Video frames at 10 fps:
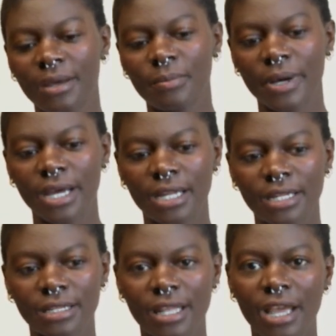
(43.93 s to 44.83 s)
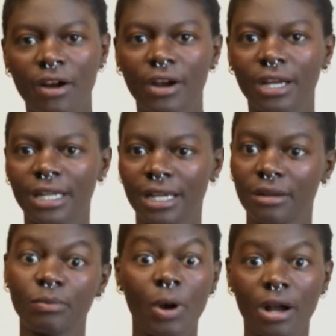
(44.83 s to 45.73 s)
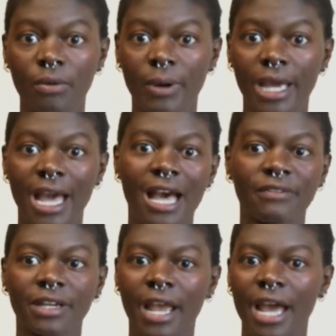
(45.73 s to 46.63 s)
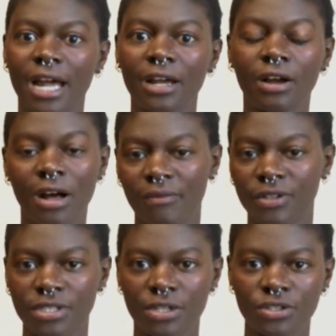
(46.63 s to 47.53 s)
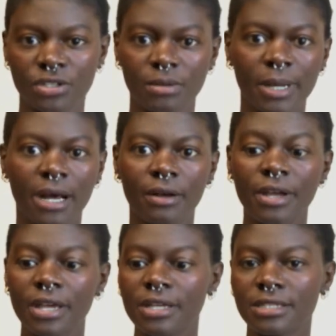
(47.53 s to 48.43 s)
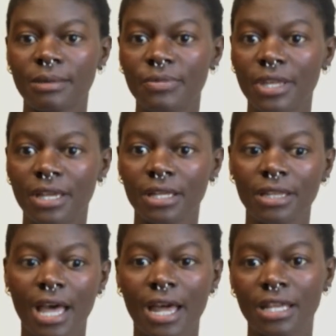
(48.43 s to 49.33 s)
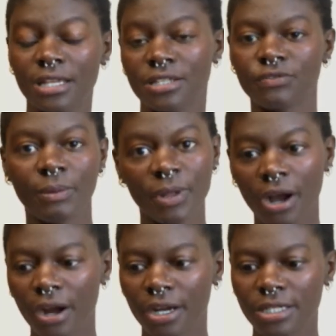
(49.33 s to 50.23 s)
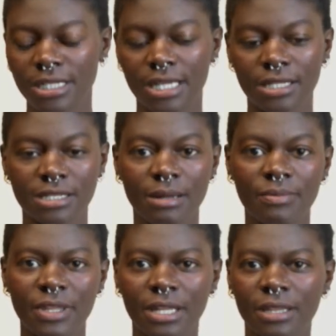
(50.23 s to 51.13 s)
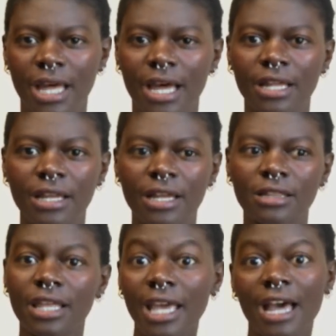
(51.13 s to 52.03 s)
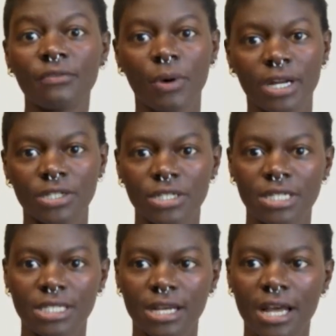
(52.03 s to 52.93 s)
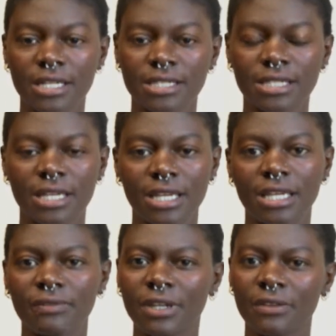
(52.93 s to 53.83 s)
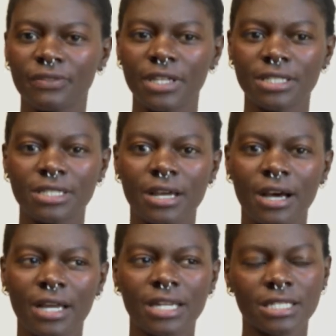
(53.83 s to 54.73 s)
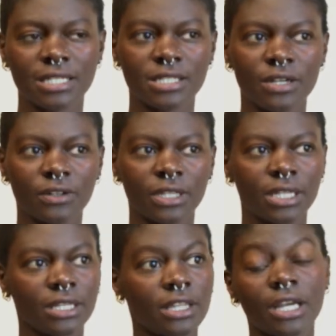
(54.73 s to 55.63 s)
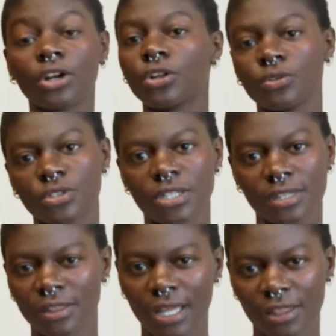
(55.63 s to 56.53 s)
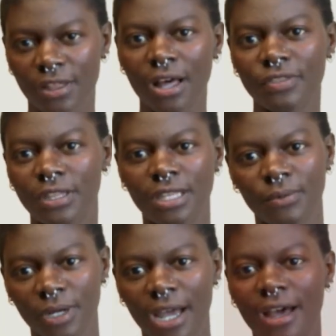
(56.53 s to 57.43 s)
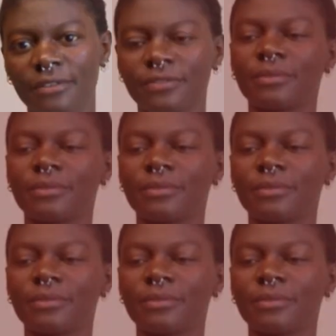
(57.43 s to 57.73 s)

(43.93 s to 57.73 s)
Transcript: but they are going to walk away having had a conversation about something that is from the heart and something that they had wanted to discuss, even if it's not necessarily the conclusion that they thought that they would have.